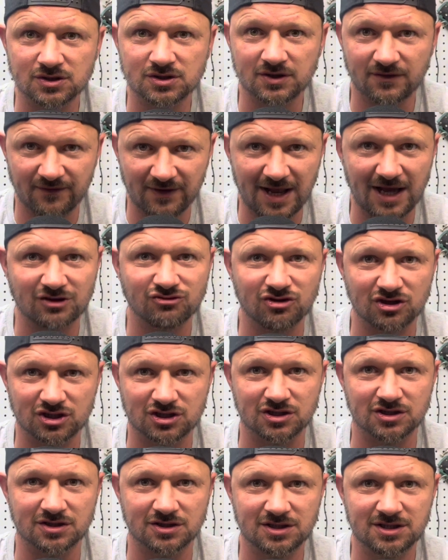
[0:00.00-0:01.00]
of
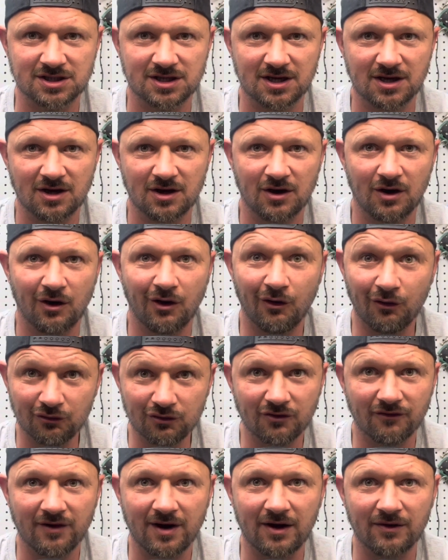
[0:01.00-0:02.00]
electricians all
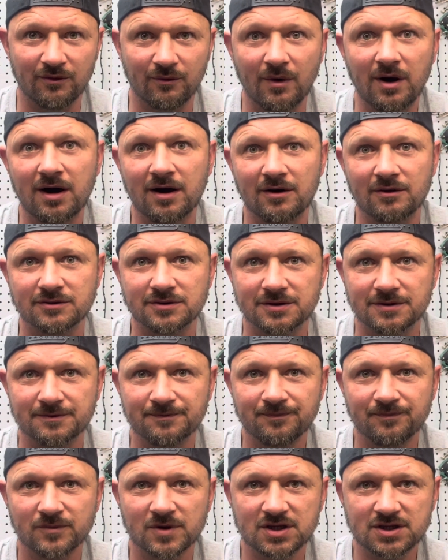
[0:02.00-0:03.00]
around the world.
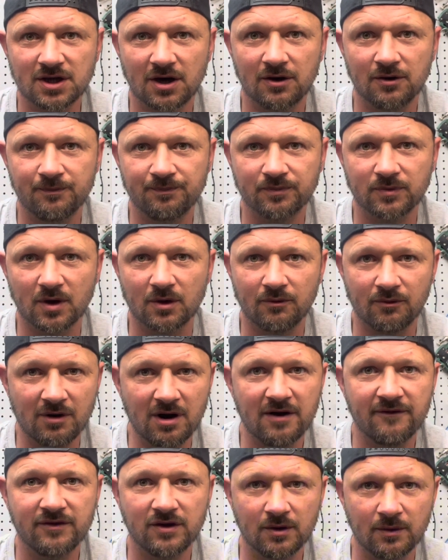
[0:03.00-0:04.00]
So
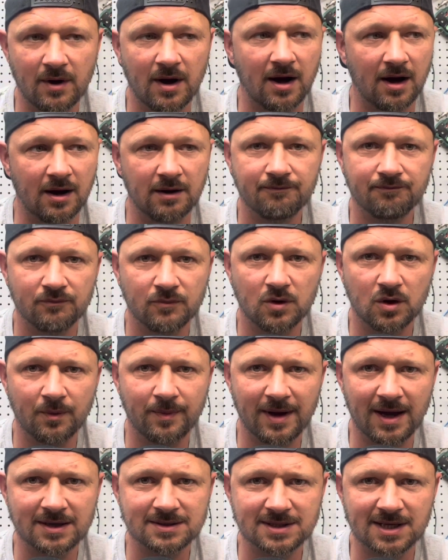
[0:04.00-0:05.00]
wherever you are, you'll be
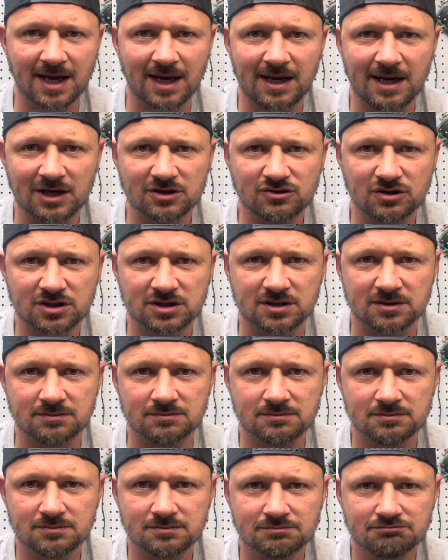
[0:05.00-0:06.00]
able to get an electrician.
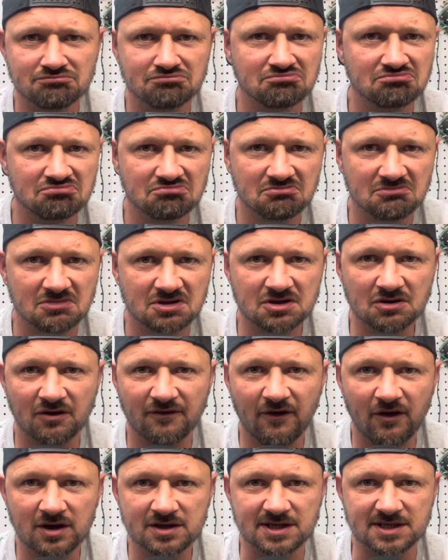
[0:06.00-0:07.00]
So if
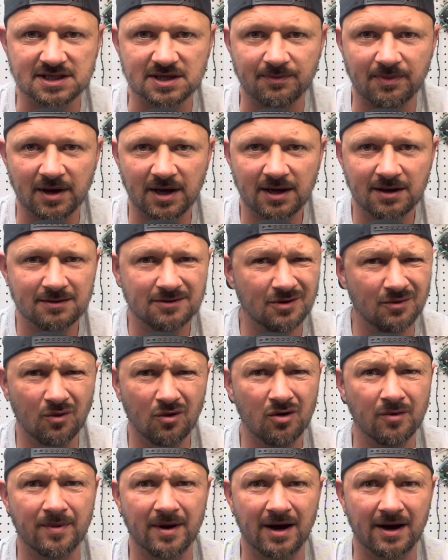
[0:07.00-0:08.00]
I disappear, don't
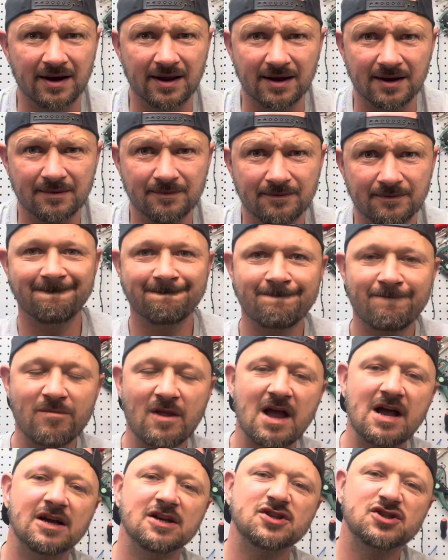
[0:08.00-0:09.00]
worry about it.
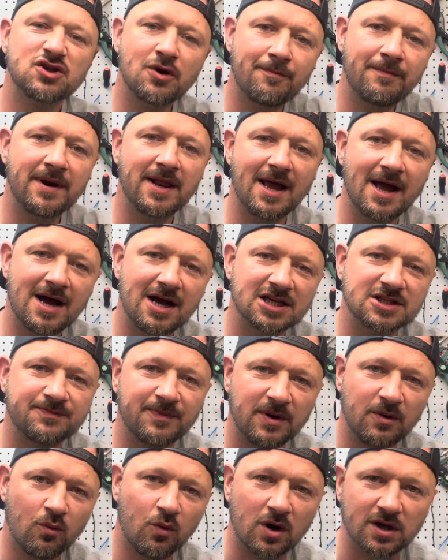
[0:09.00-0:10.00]
Somebody asked
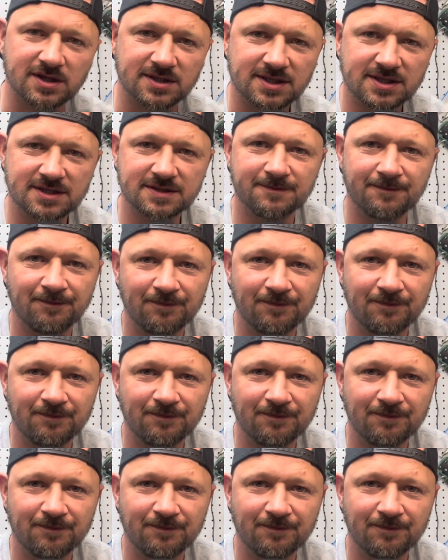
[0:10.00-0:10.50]
me once,